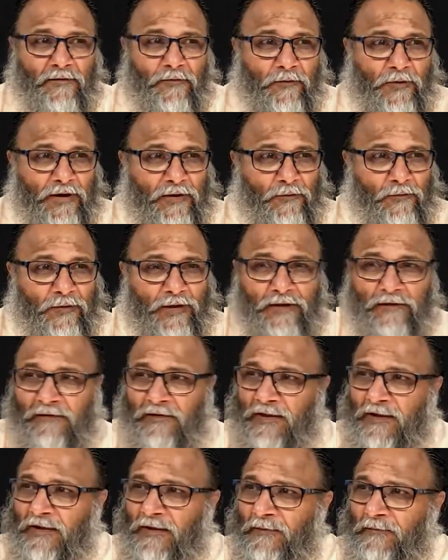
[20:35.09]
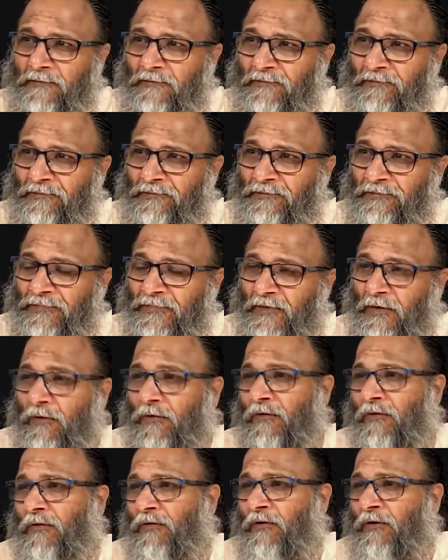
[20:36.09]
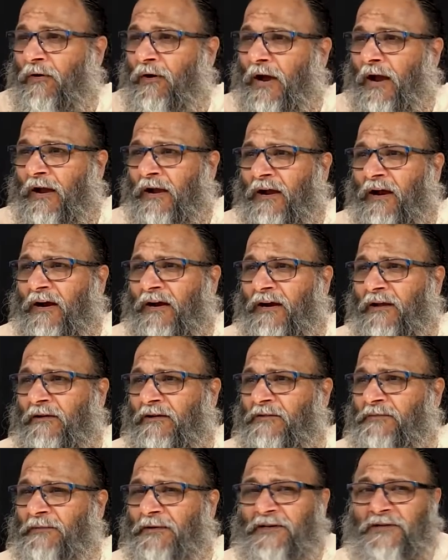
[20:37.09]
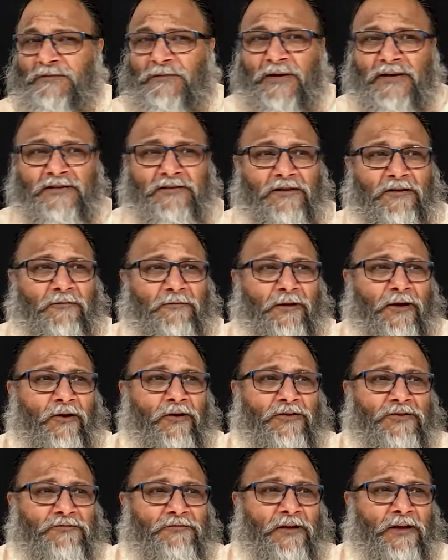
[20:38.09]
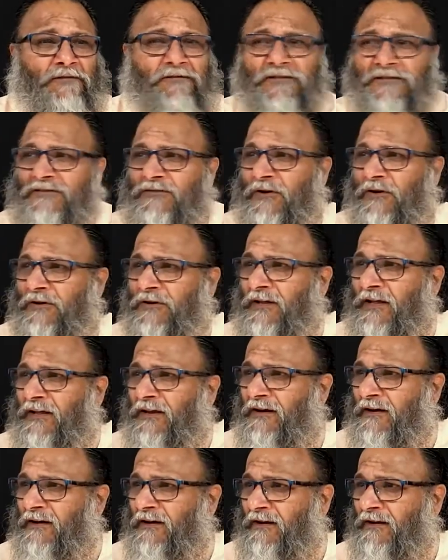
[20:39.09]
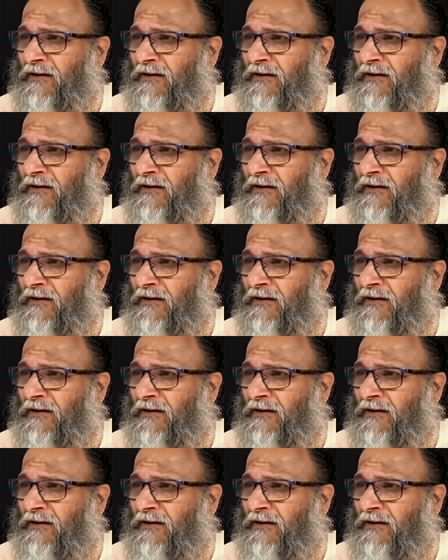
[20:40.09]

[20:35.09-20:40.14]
one wave came, oh, I can't express myself because wave is not there.